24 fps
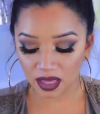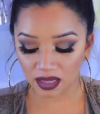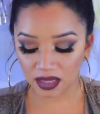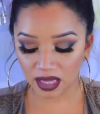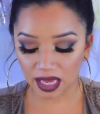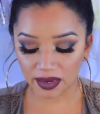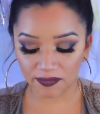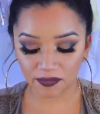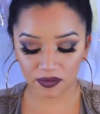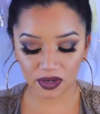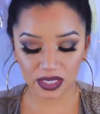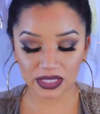
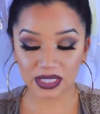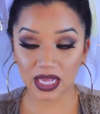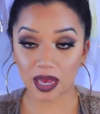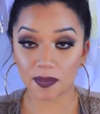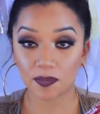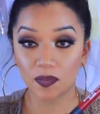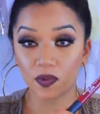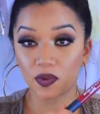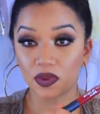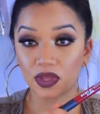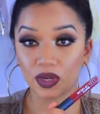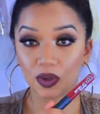Like, for
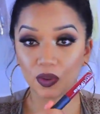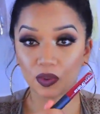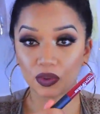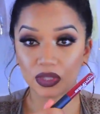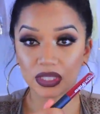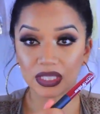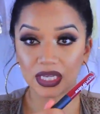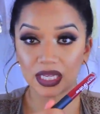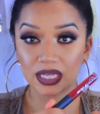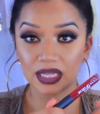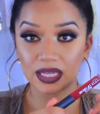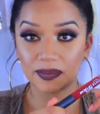example, the
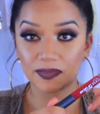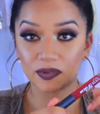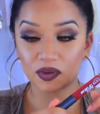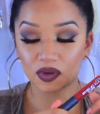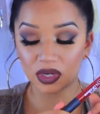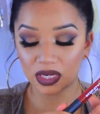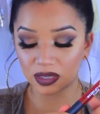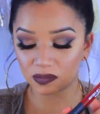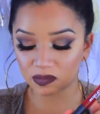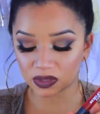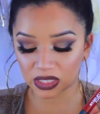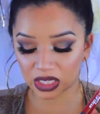Ulta lip
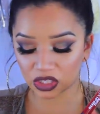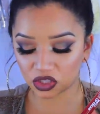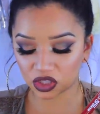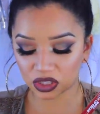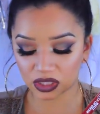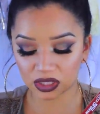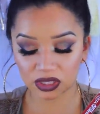creams,